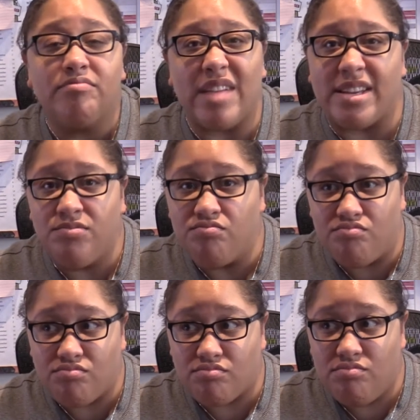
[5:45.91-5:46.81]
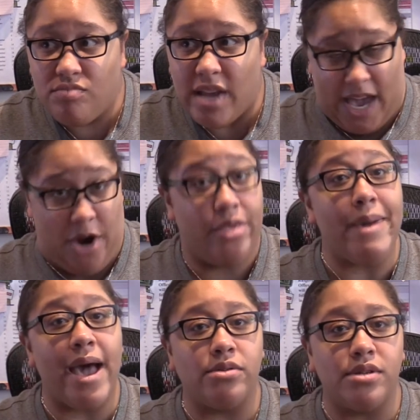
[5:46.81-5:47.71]
and hear them
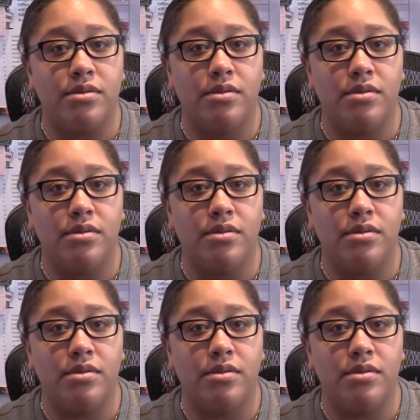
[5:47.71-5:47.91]
out.